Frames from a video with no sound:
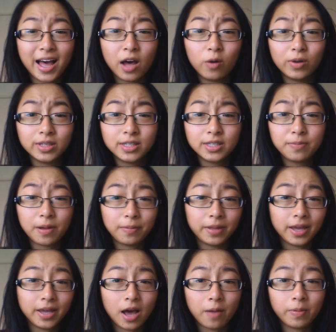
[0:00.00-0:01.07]
Uh, what's a
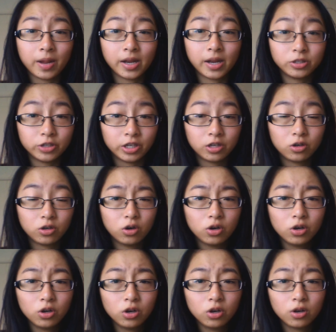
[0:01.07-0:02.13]
bubbly carbonated drink
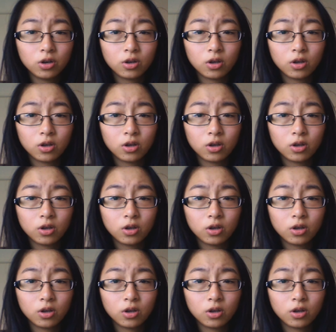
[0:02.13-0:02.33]
called?